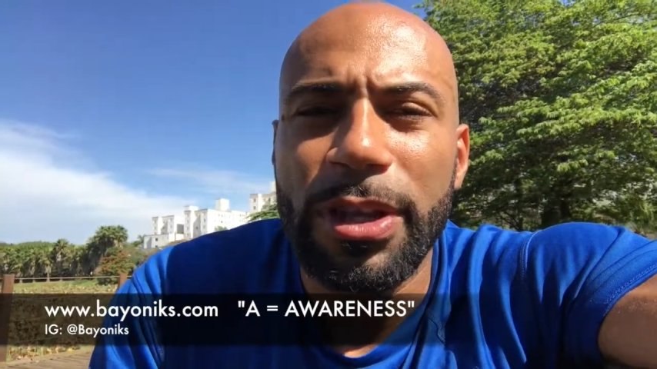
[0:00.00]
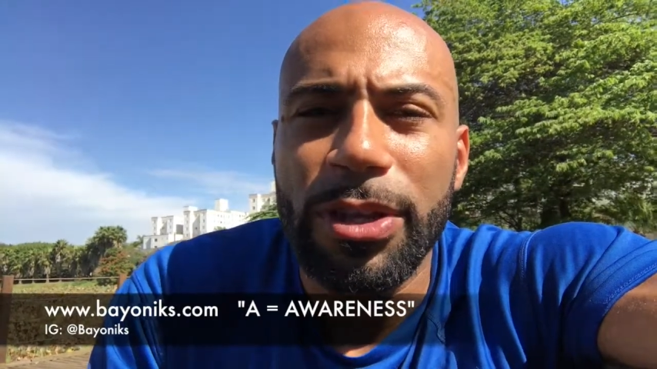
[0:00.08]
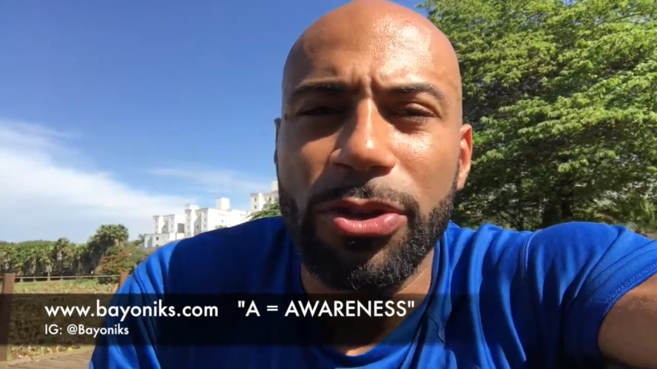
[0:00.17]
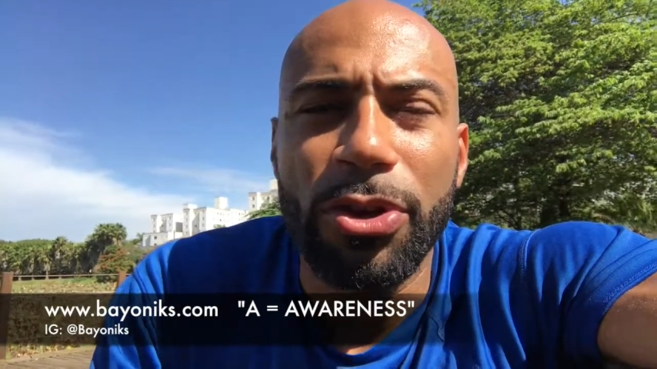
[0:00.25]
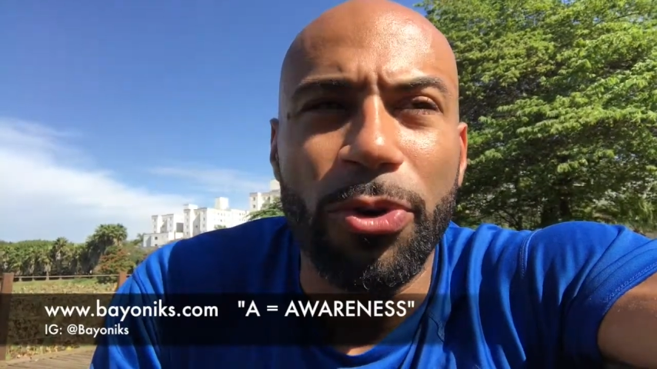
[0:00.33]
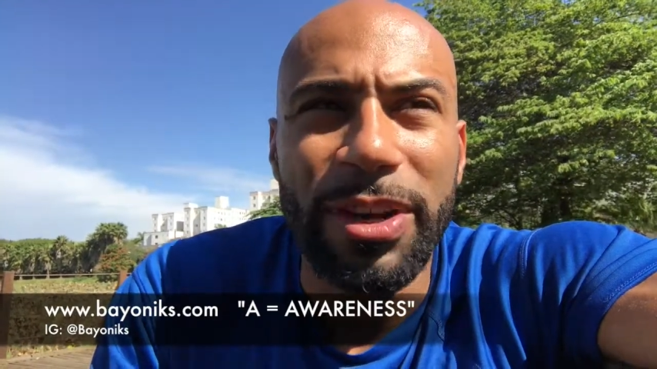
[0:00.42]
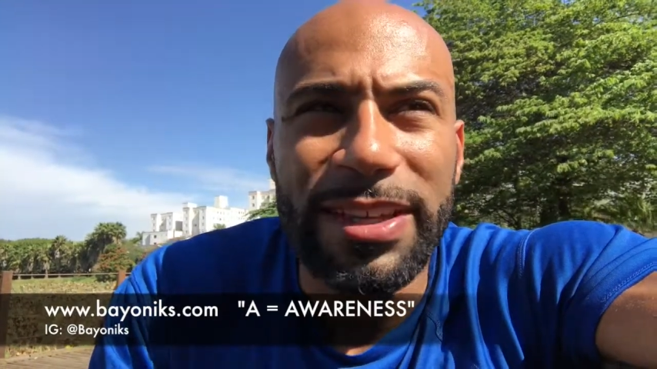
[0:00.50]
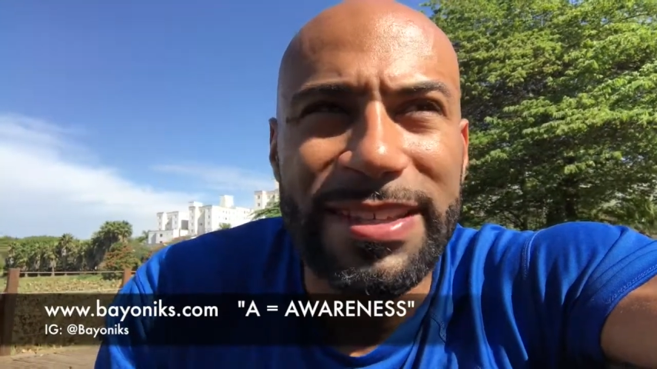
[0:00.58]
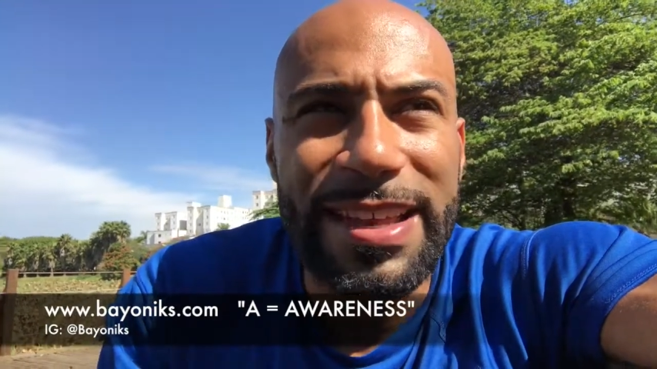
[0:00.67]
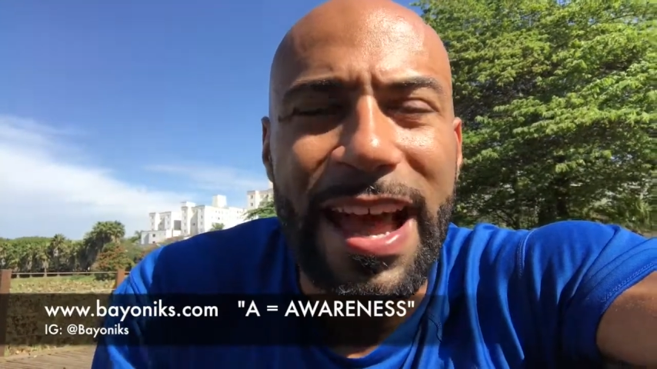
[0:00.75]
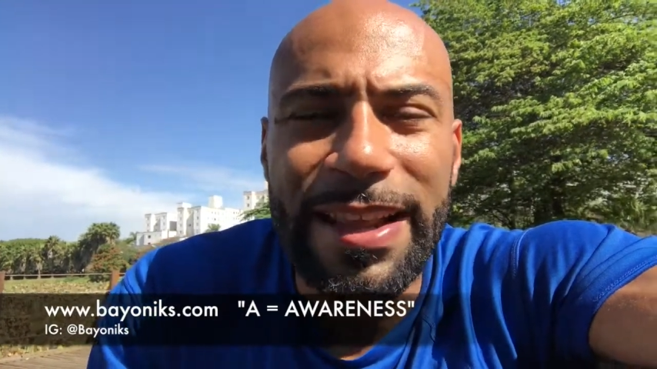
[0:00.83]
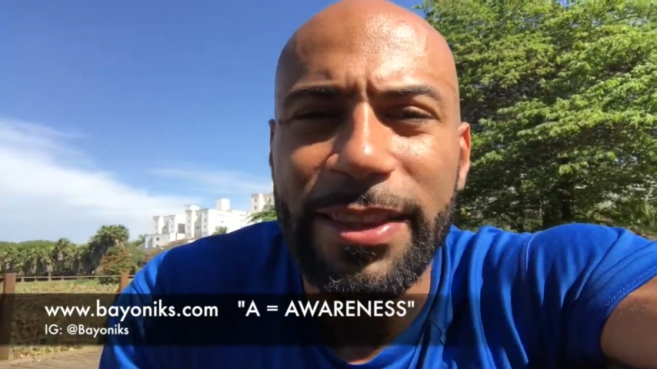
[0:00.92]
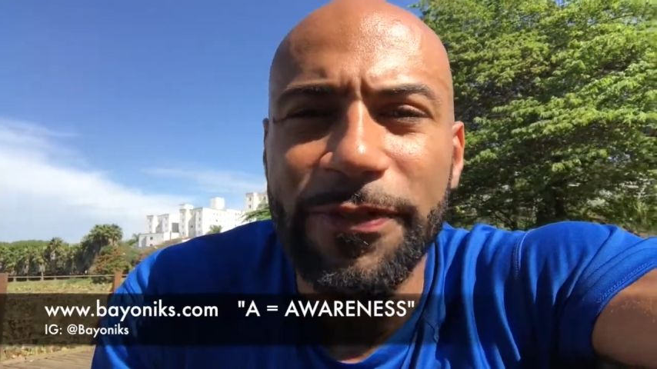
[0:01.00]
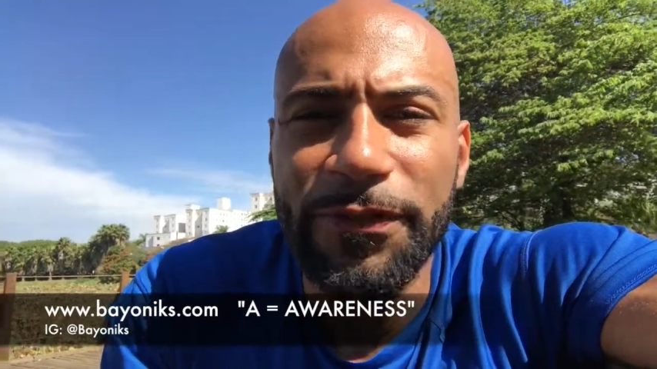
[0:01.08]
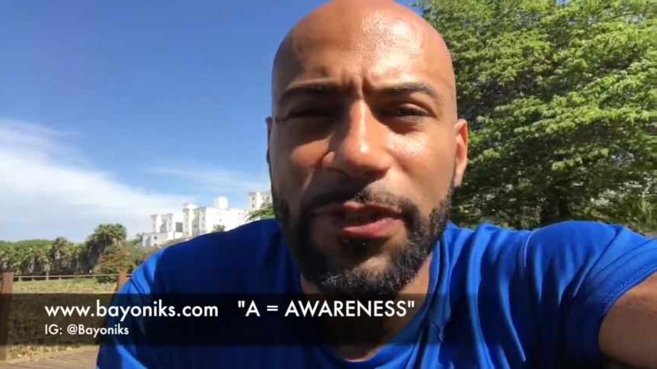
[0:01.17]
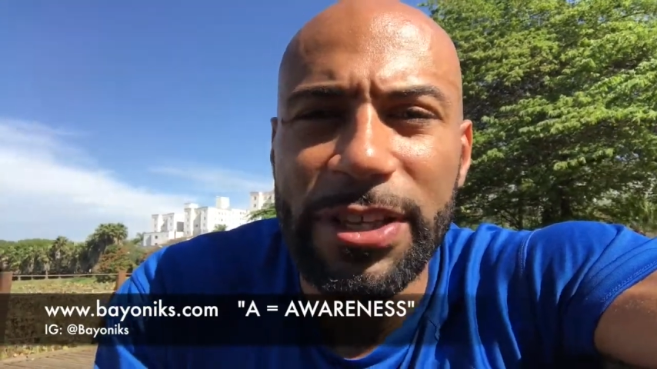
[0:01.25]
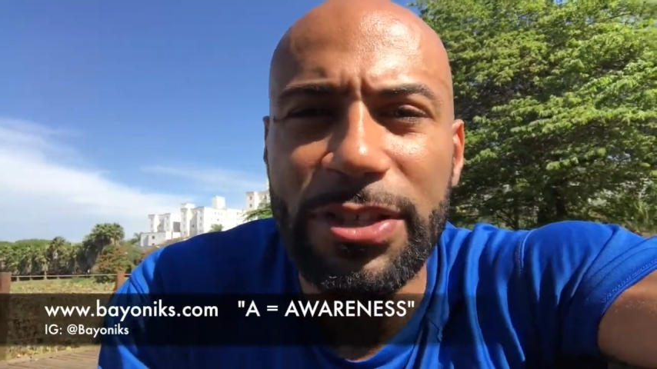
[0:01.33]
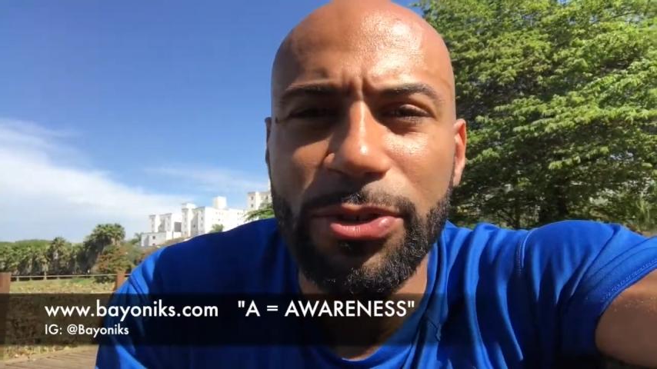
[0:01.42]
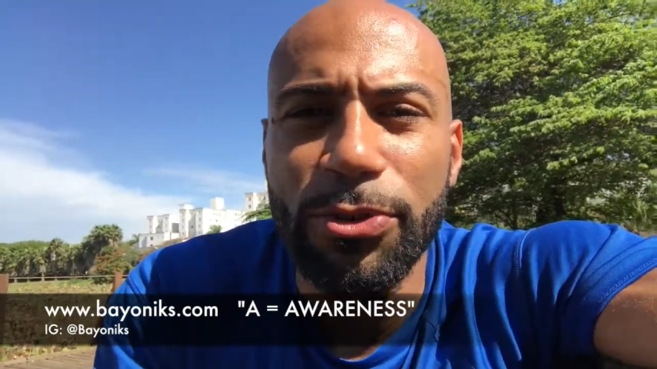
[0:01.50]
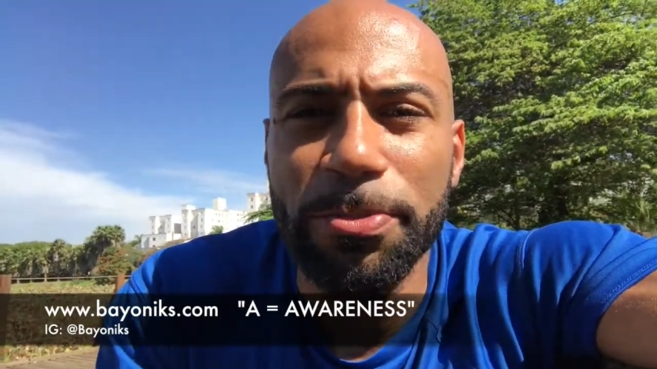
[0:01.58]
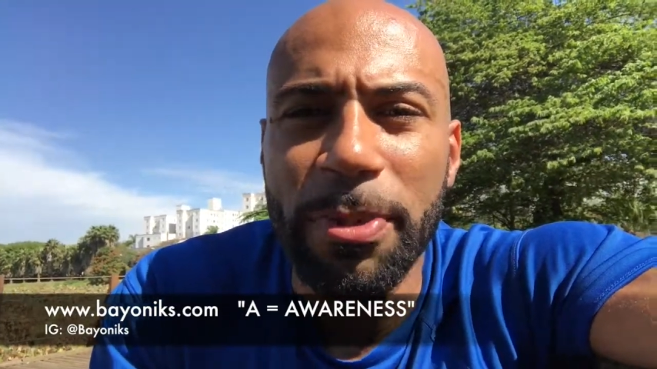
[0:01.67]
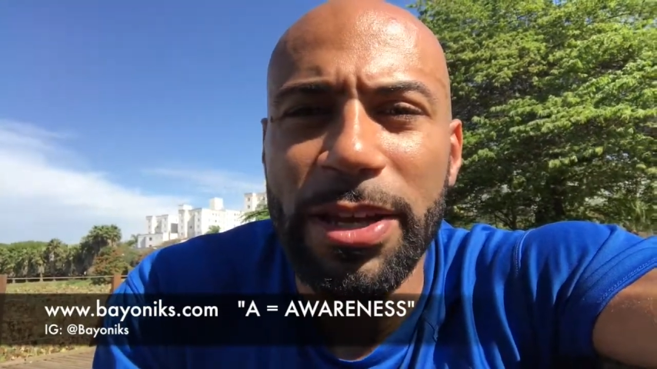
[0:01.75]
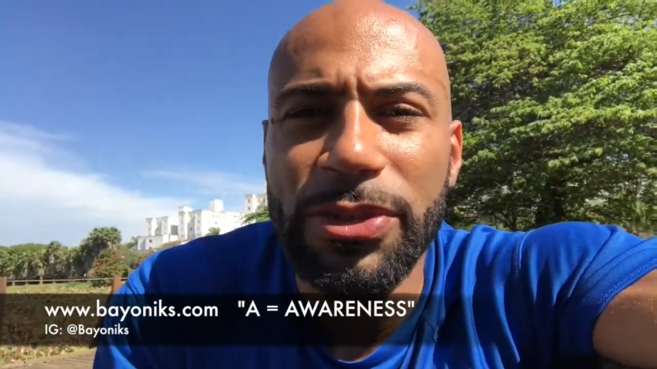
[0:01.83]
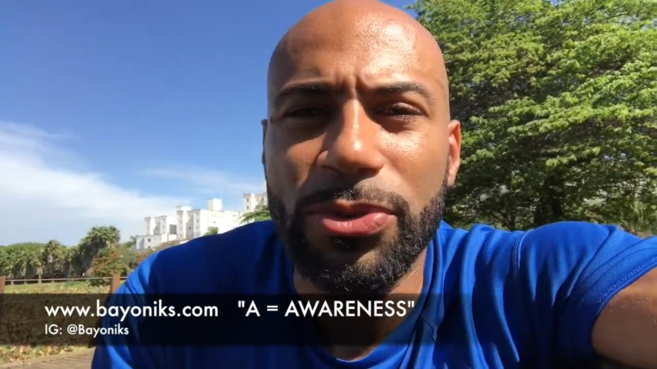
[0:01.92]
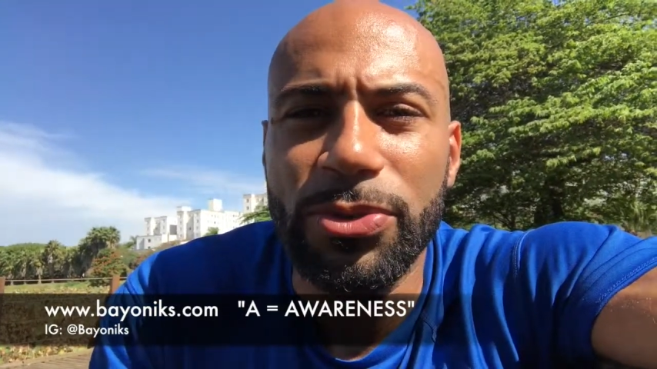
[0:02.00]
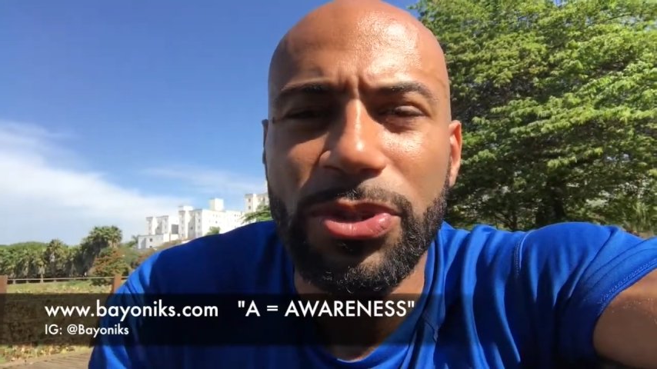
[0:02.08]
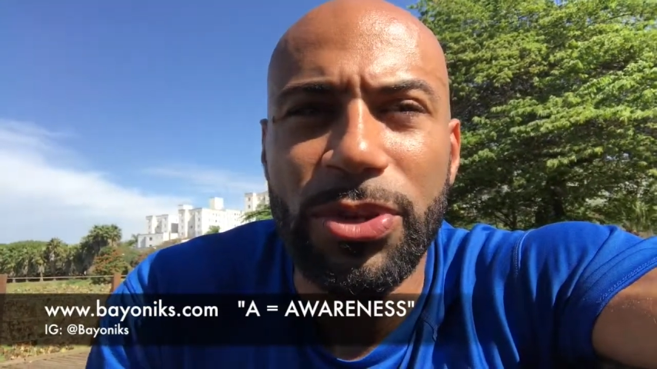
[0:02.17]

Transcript: you know, and it's not the physical muscles.